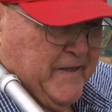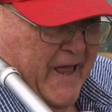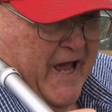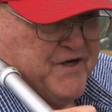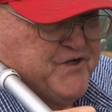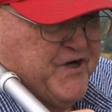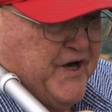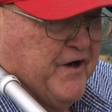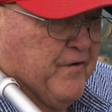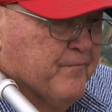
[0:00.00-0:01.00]
Last
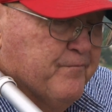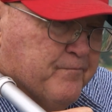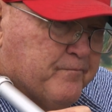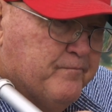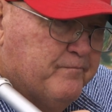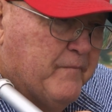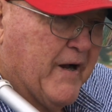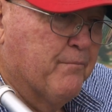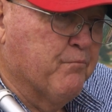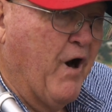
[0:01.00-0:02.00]
year,
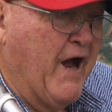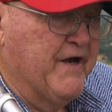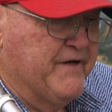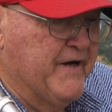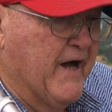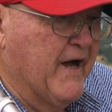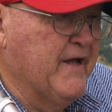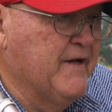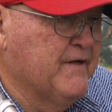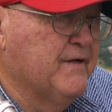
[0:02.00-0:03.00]
my bride and I,